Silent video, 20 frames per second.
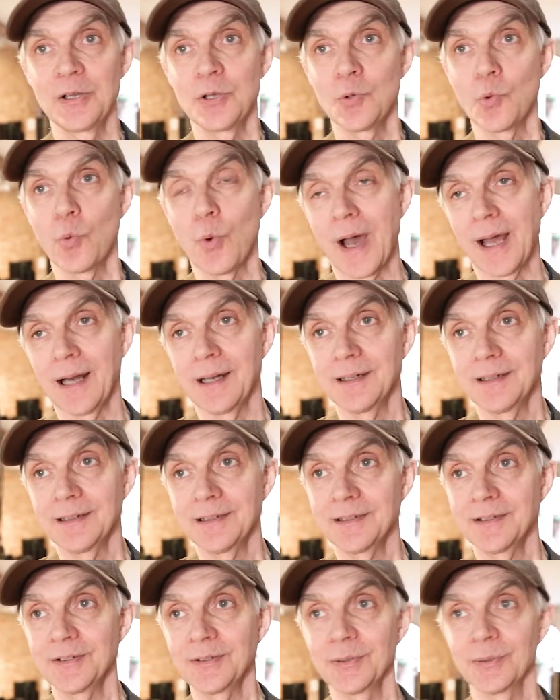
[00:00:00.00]
Well,
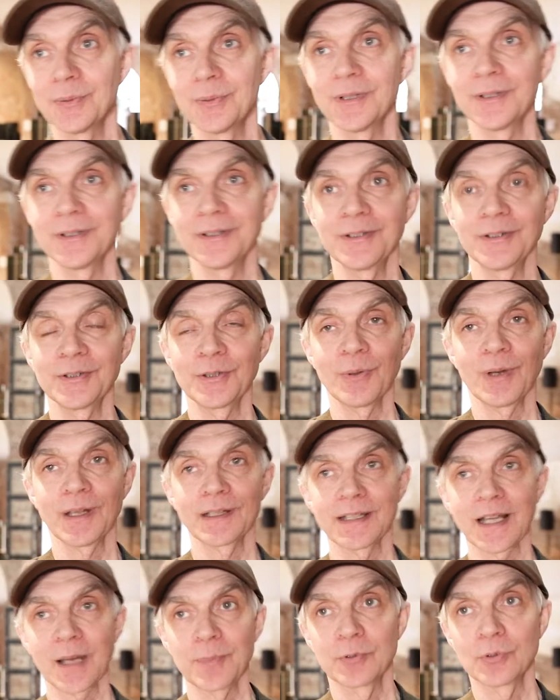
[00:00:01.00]
you
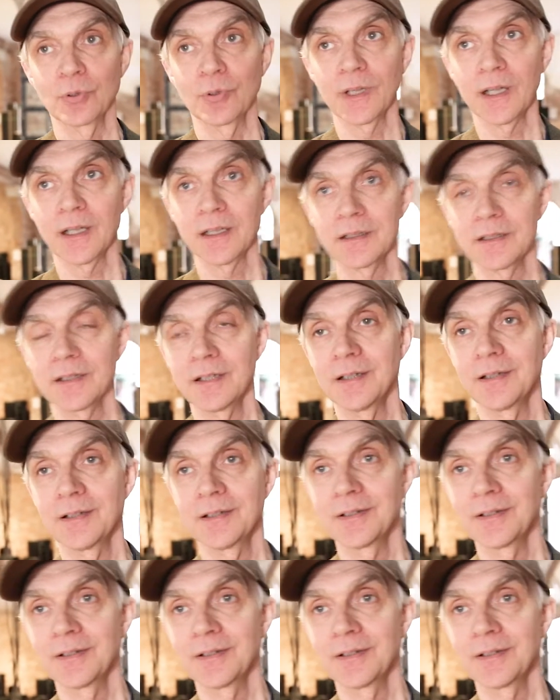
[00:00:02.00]
adapt to that.